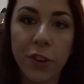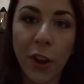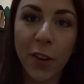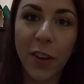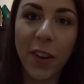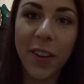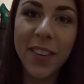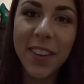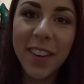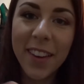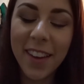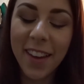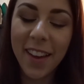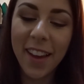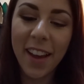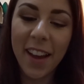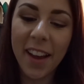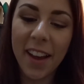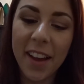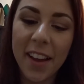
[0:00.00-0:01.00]
show you,
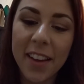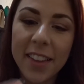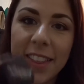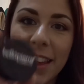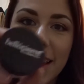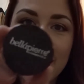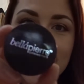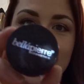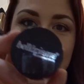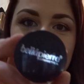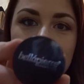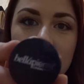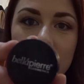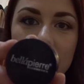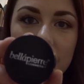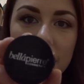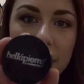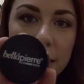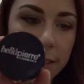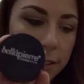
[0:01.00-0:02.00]
this,
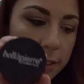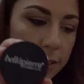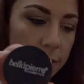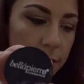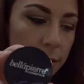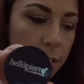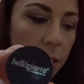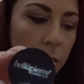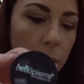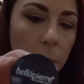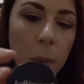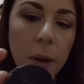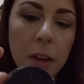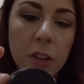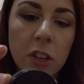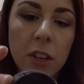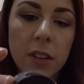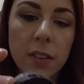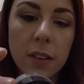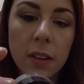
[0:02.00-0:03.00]

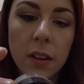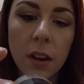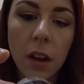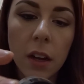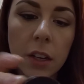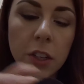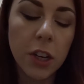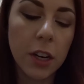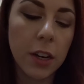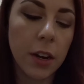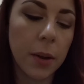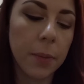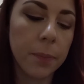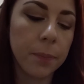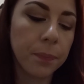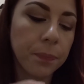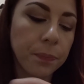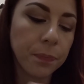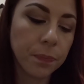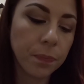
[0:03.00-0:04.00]
which is an eyeshadow
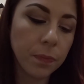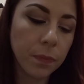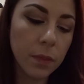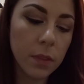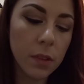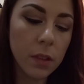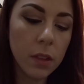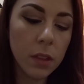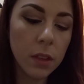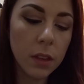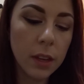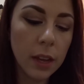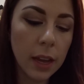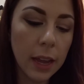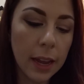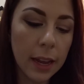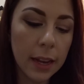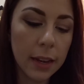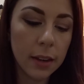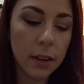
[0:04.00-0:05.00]

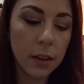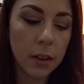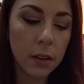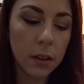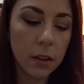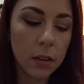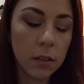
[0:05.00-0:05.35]
in